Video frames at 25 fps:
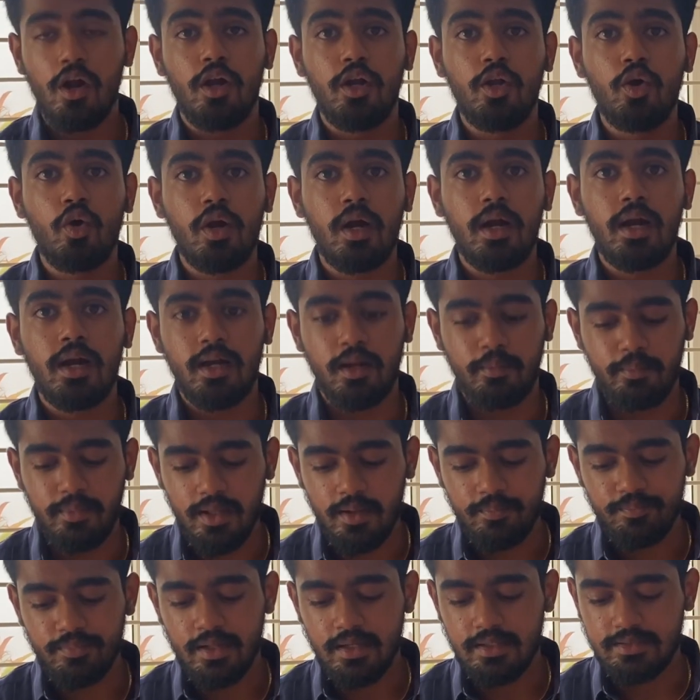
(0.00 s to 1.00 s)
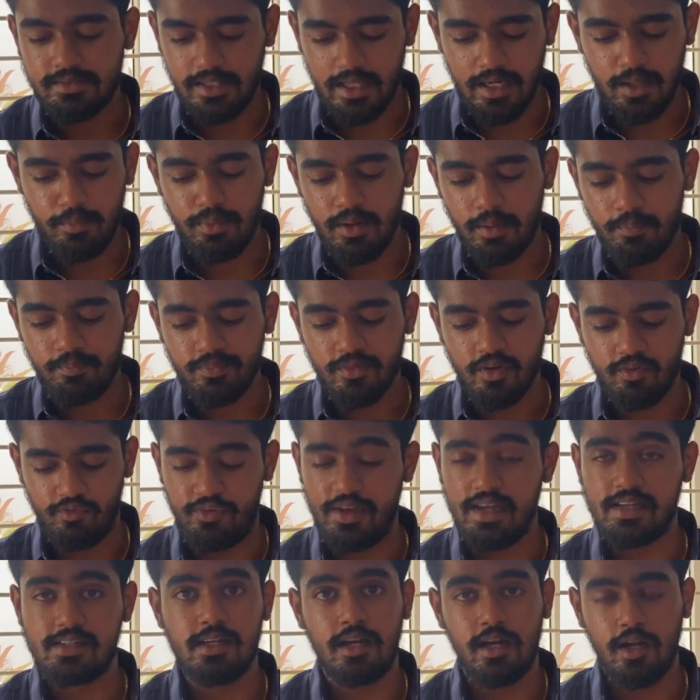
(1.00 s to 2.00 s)
Neuroanatomy, cerebrum,
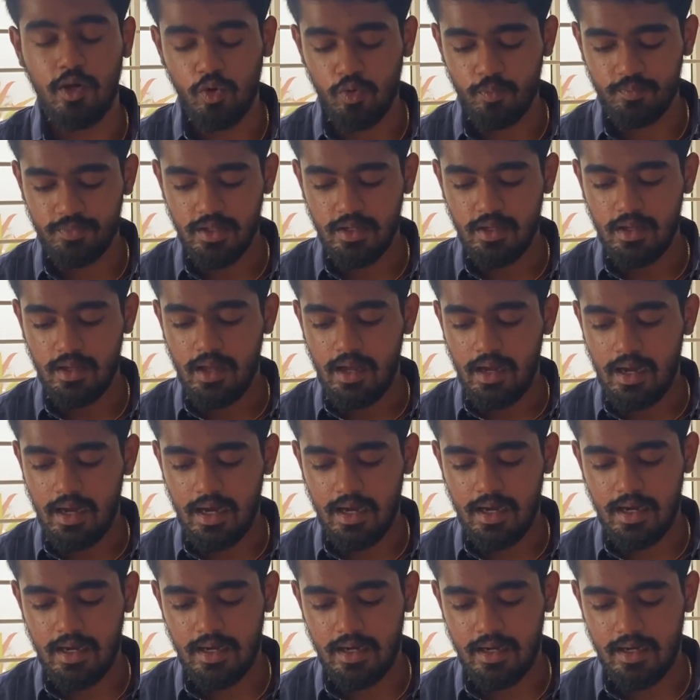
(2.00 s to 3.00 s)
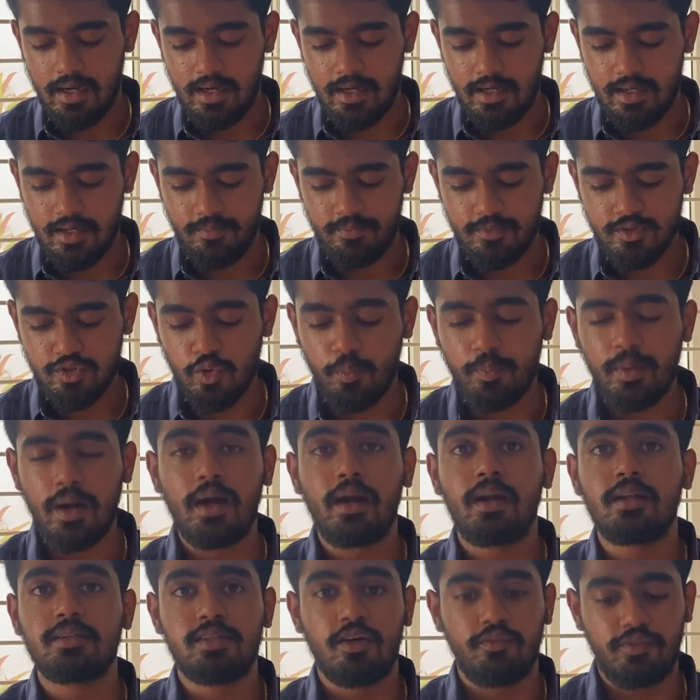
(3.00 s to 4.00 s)
facial nerve,
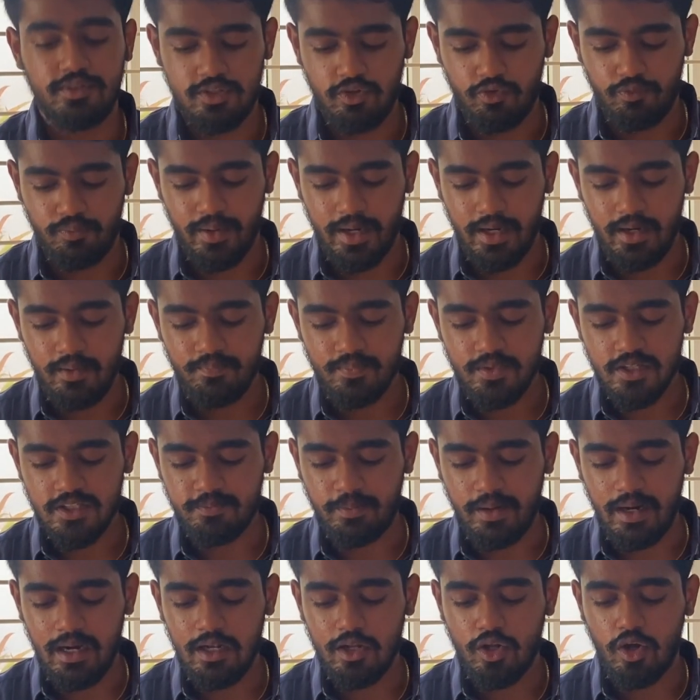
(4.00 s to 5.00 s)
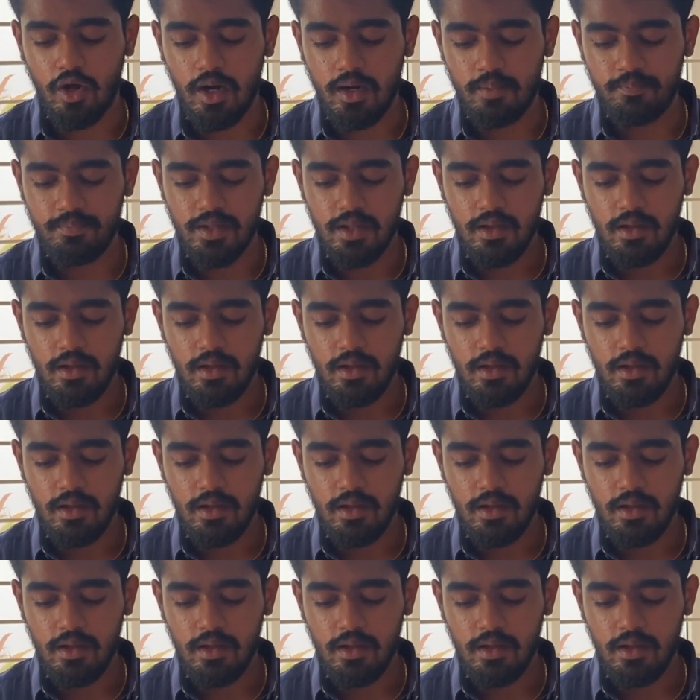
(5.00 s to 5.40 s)
supraorbital surface of brain, spinal cord,